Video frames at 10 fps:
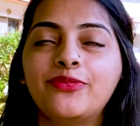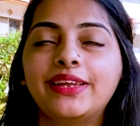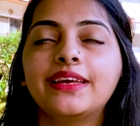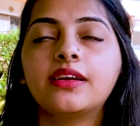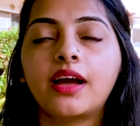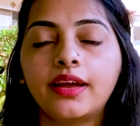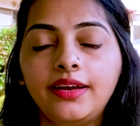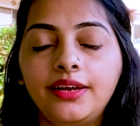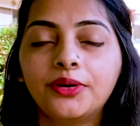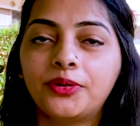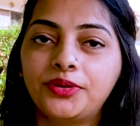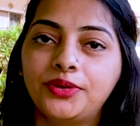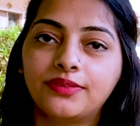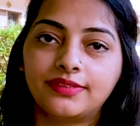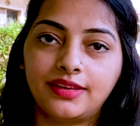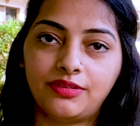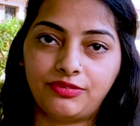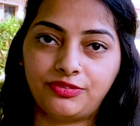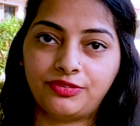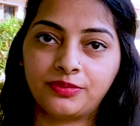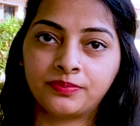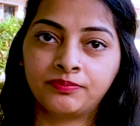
very kind on yourself.